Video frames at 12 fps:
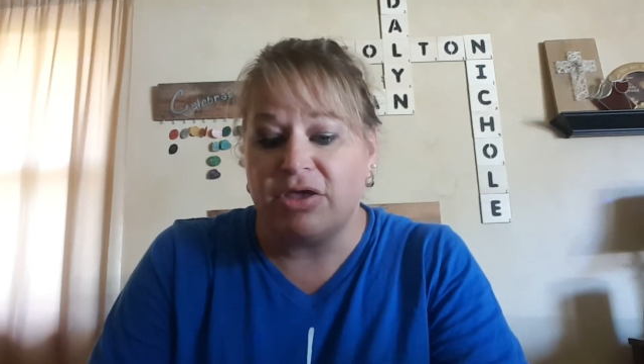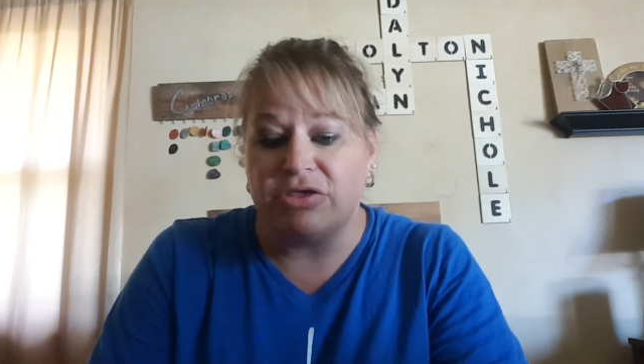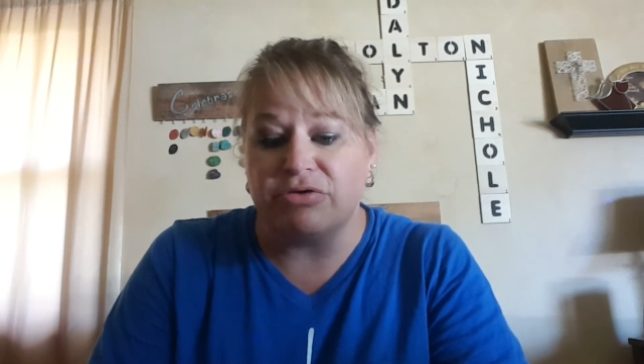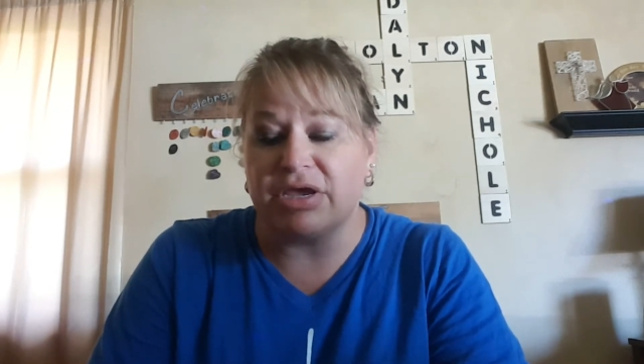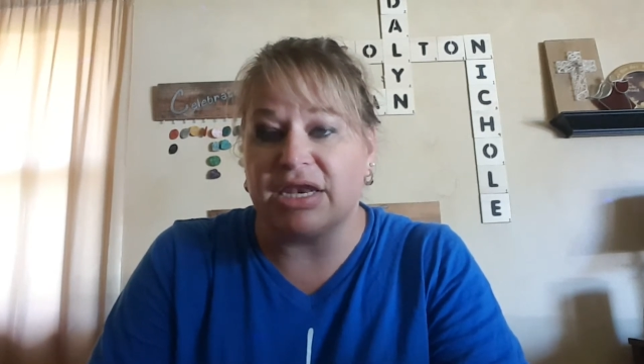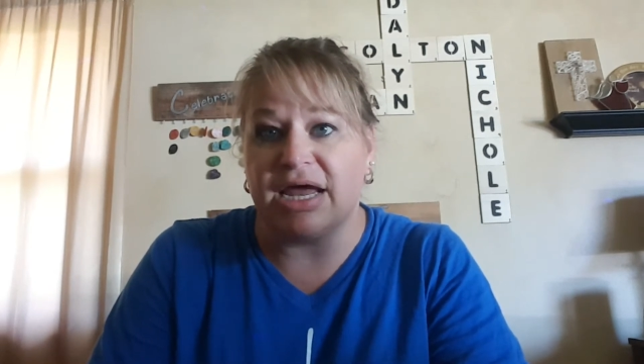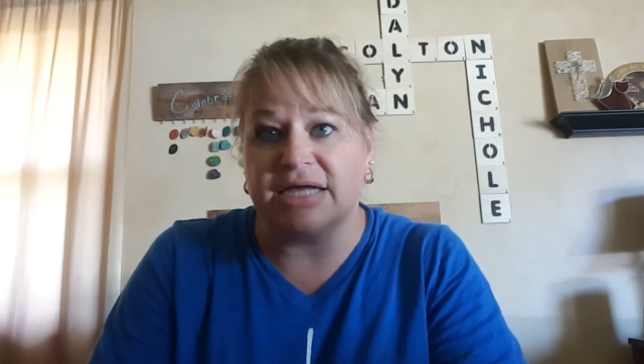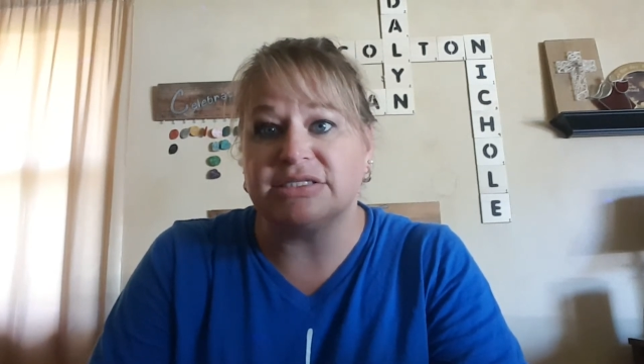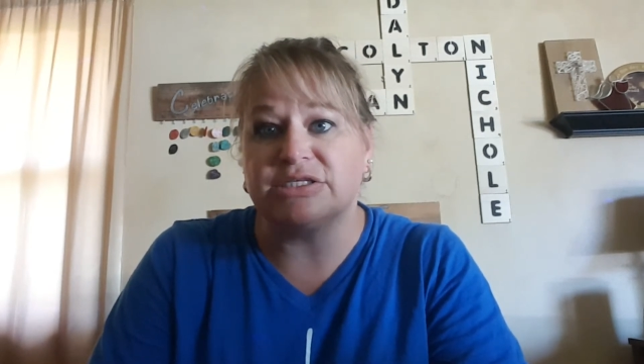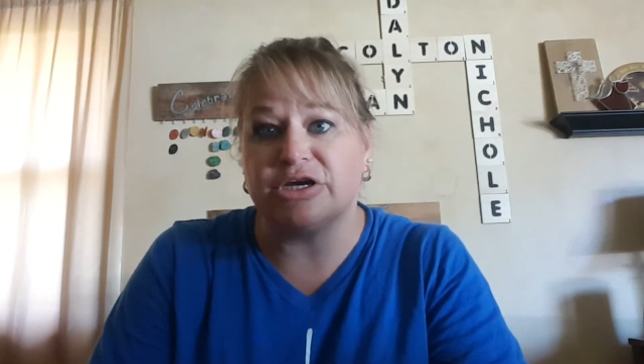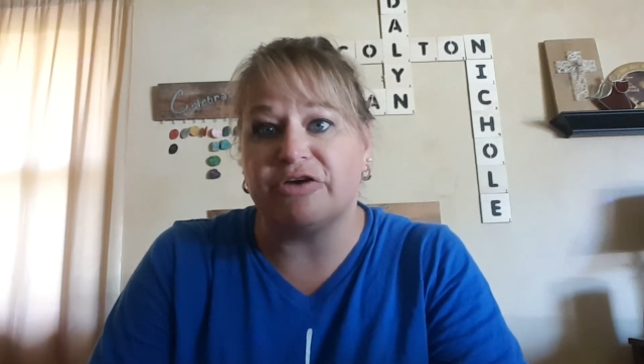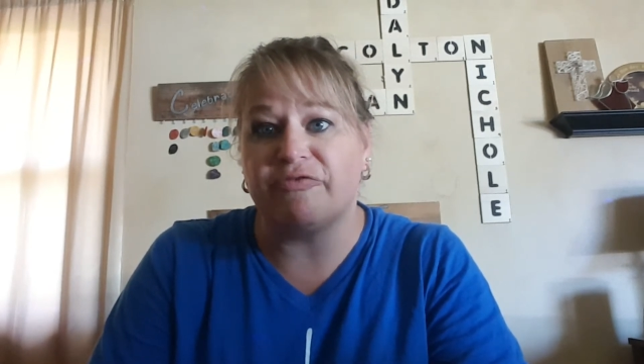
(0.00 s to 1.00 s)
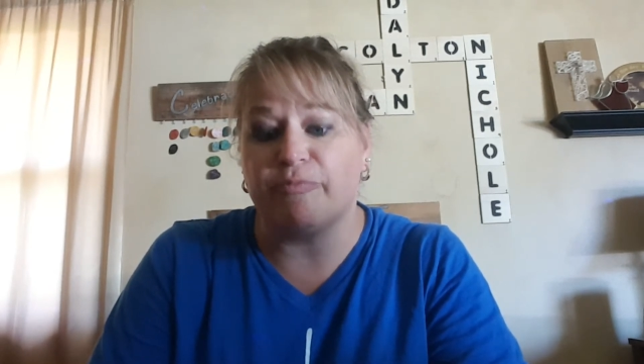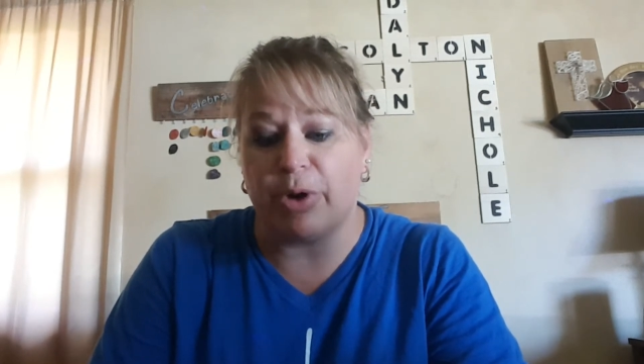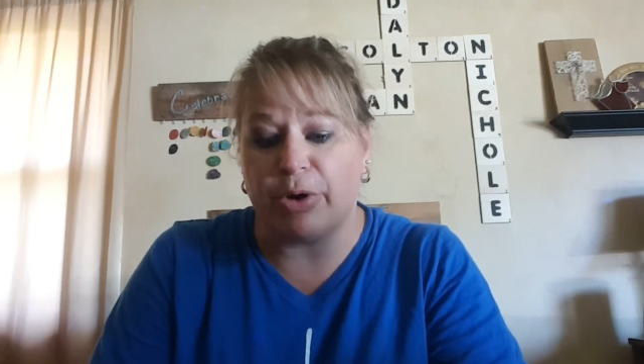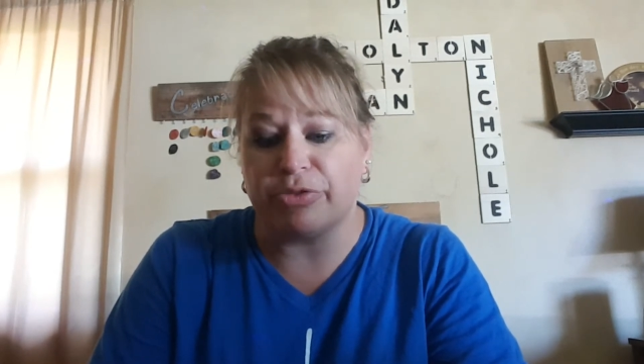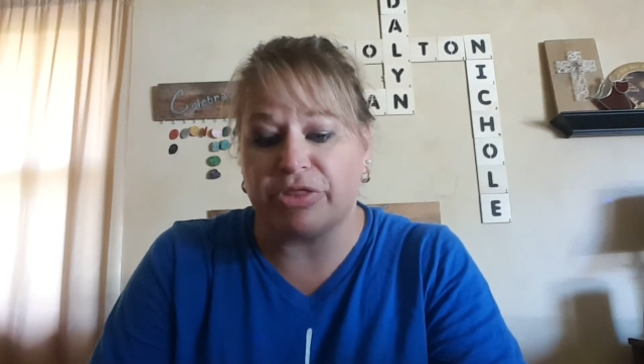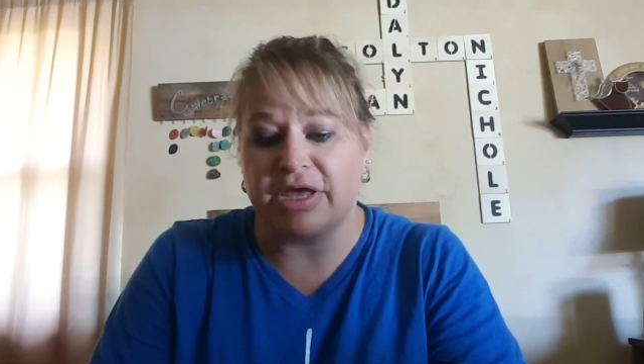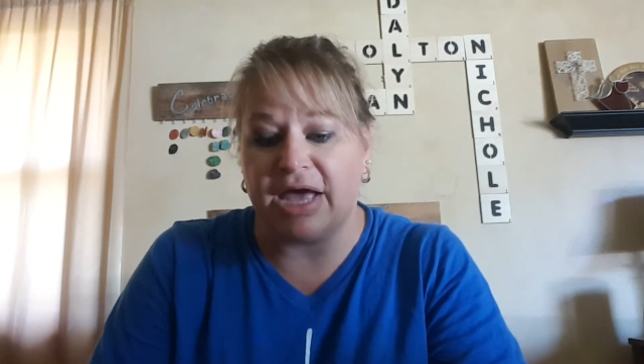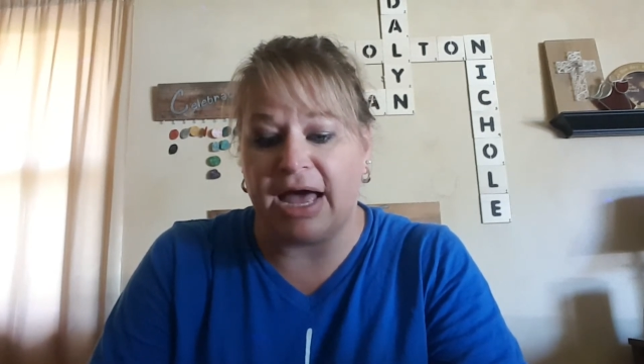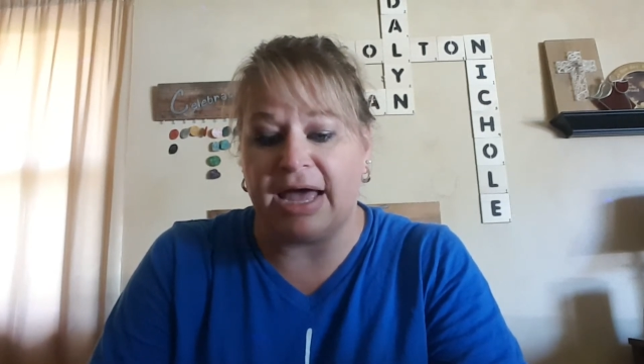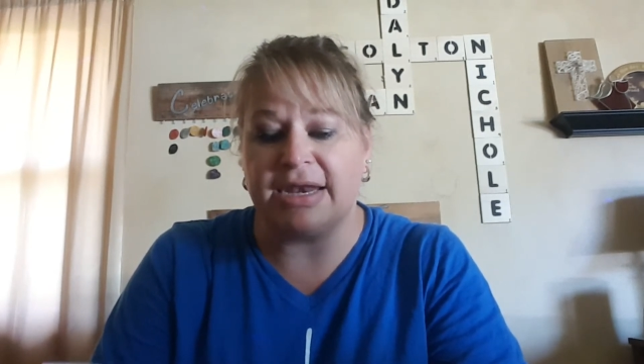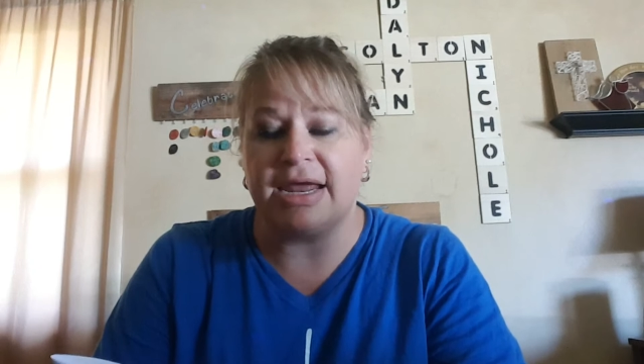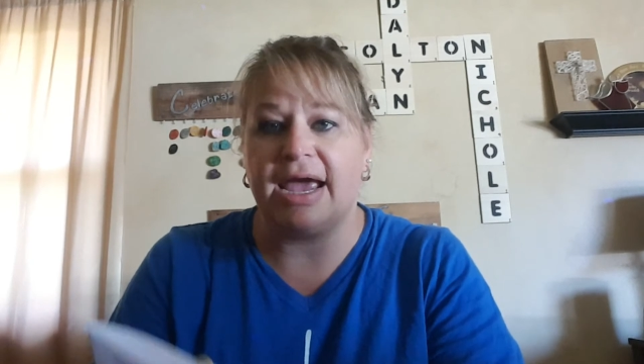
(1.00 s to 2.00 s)
You cannot serve both
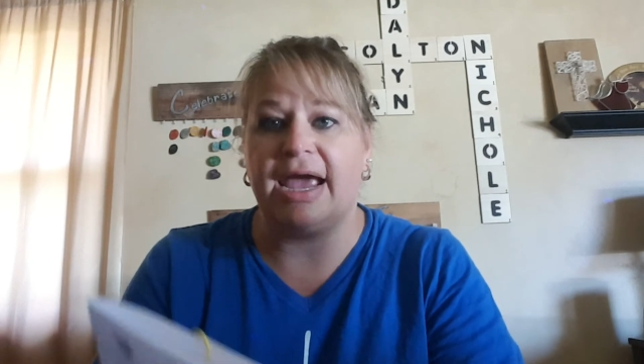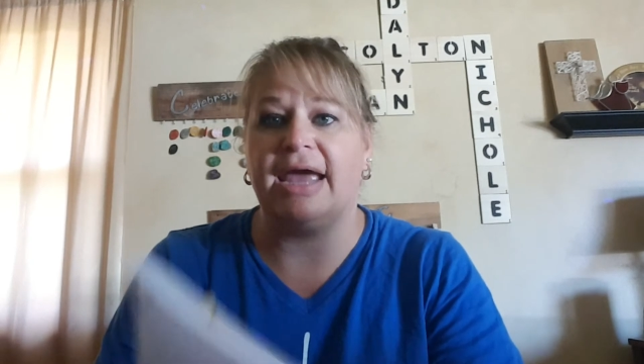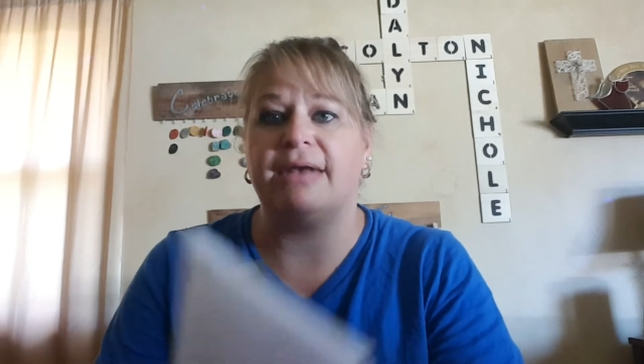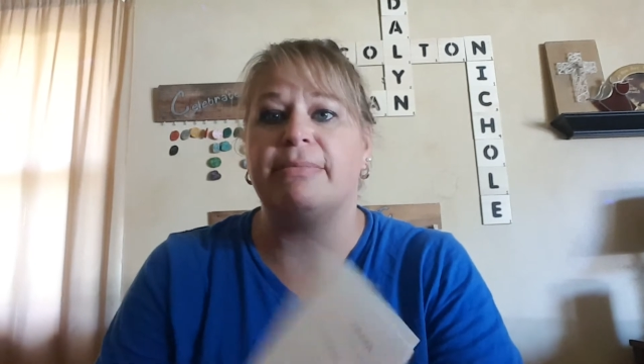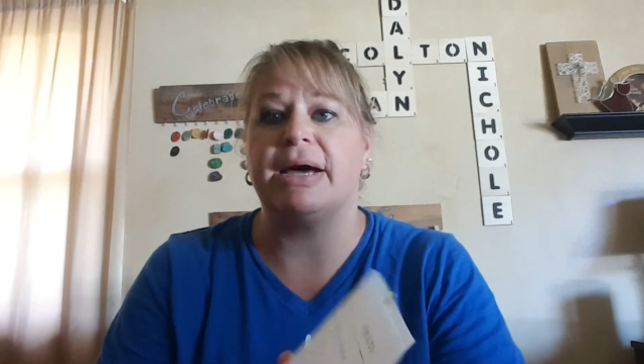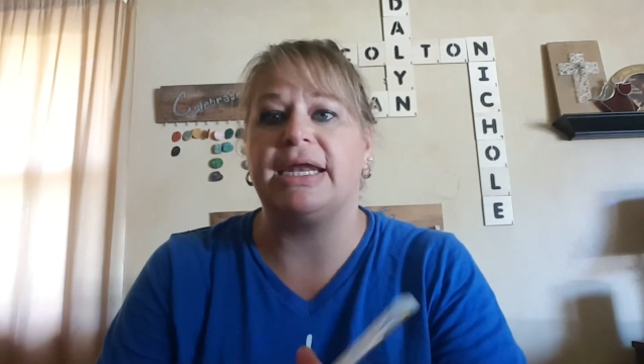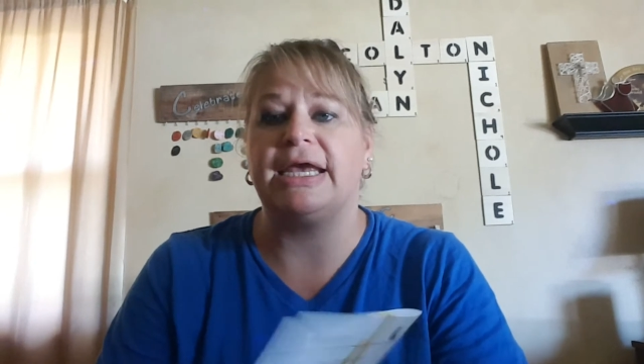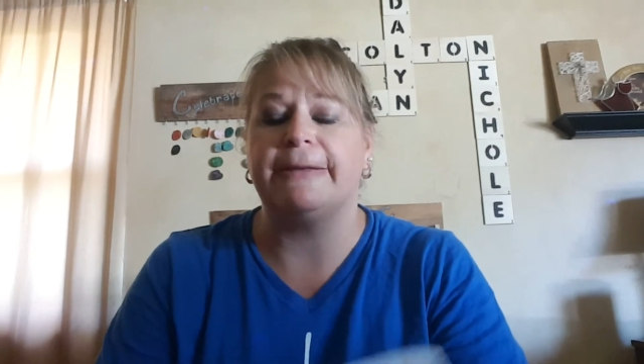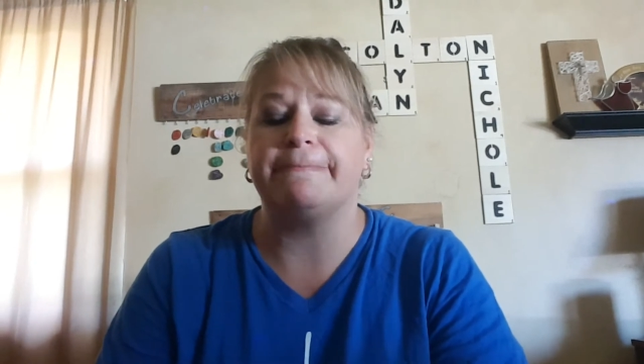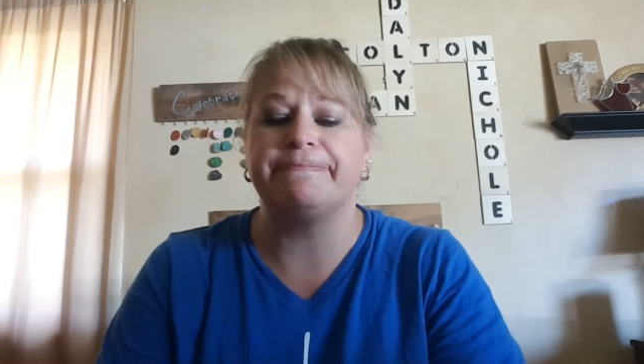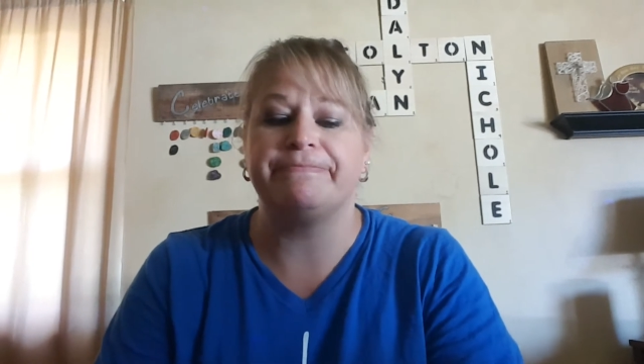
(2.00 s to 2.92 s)
God and money."